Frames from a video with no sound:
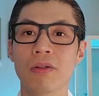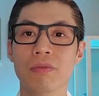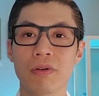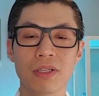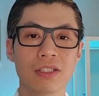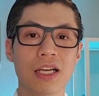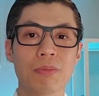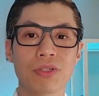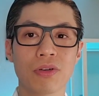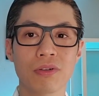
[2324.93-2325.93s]
through these
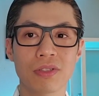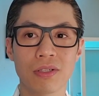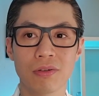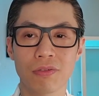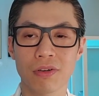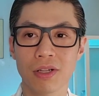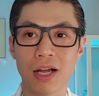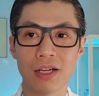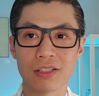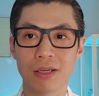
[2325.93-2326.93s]
episodes and over the
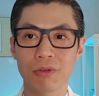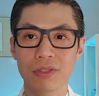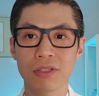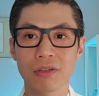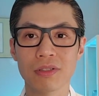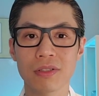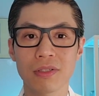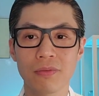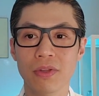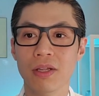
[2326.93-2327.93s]
last couple years.
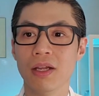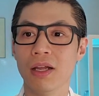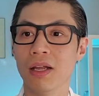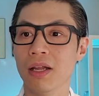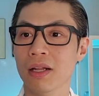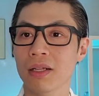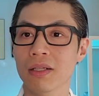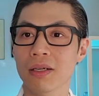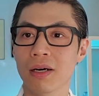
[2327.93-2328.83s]
And